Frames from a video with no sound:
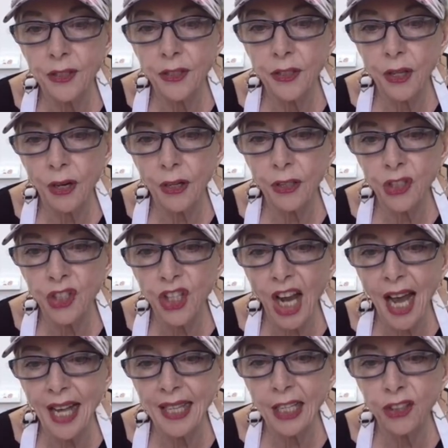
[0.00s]

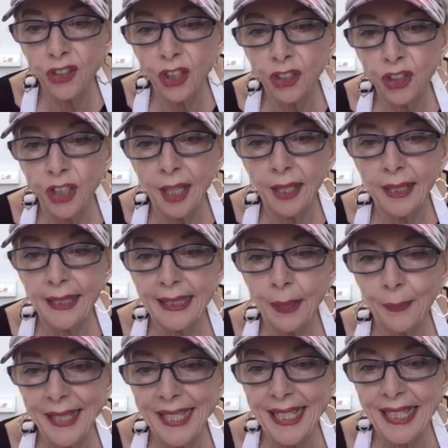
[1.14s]
Latarsha? Is that
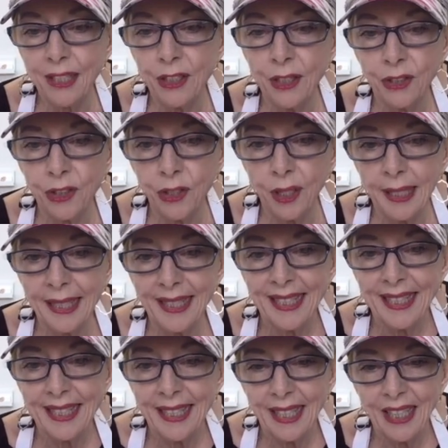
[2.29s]
what it is? Latarsha?
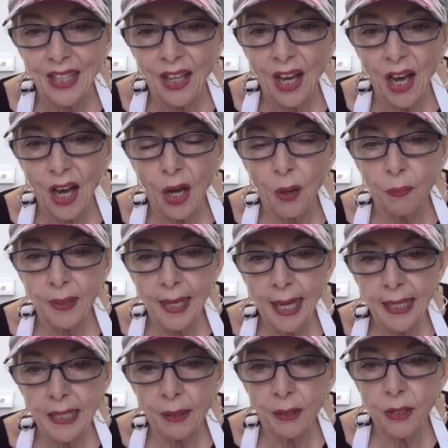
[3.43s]

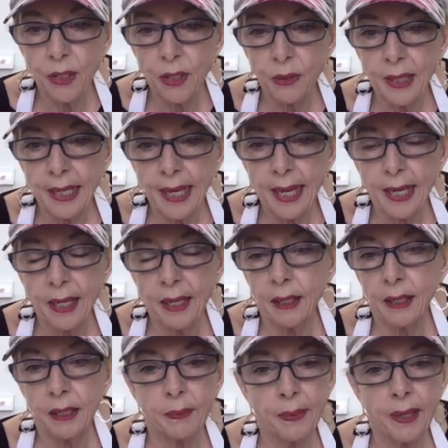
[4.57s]
Yes, I'm going to do a cake
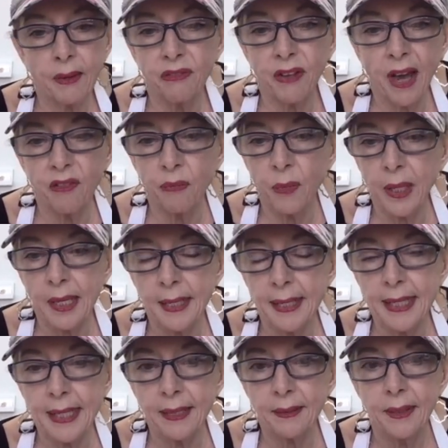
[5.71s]
in about 5
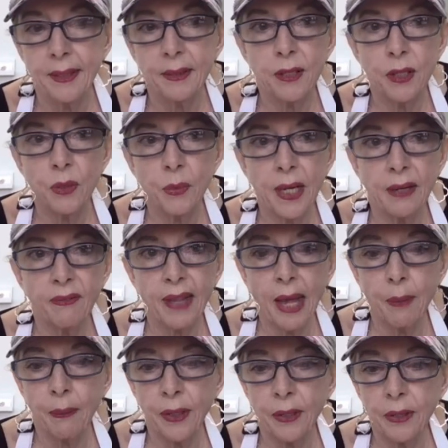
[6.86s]
minutes. Just waiting for
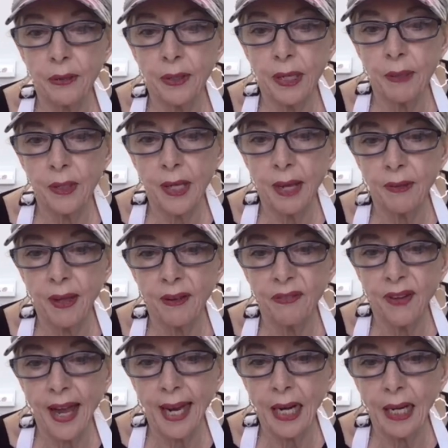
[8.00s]
that buttercream to have that
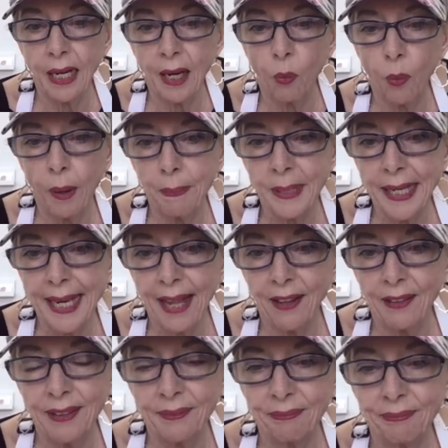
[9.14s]
final little whip together.
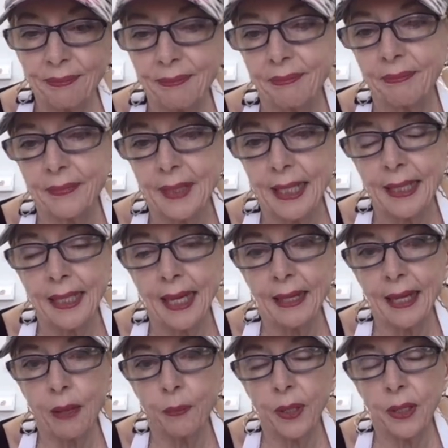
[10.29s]
And
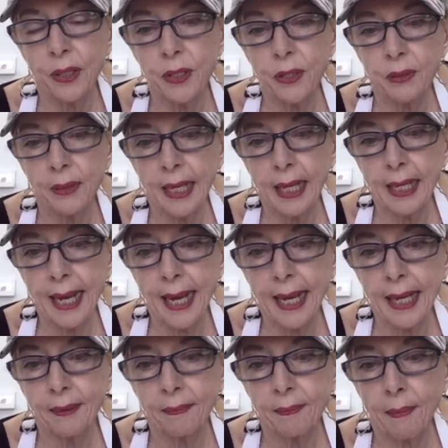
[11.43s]
then we're going to do a little cake.
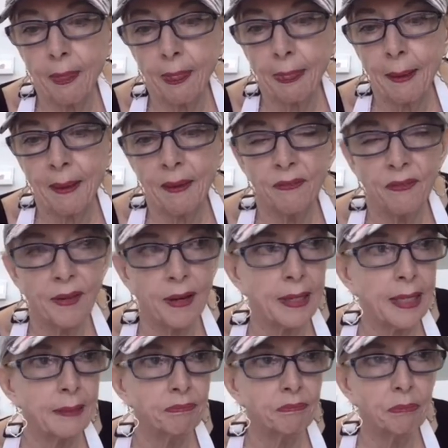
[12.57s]
A
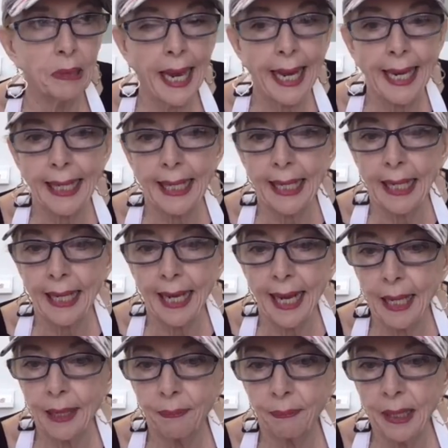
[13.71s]
very plain little cake,
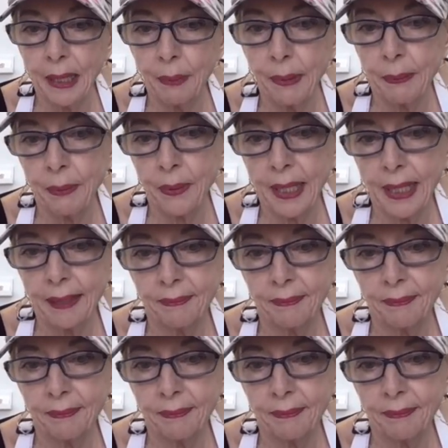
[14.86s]
but it'll be pretty.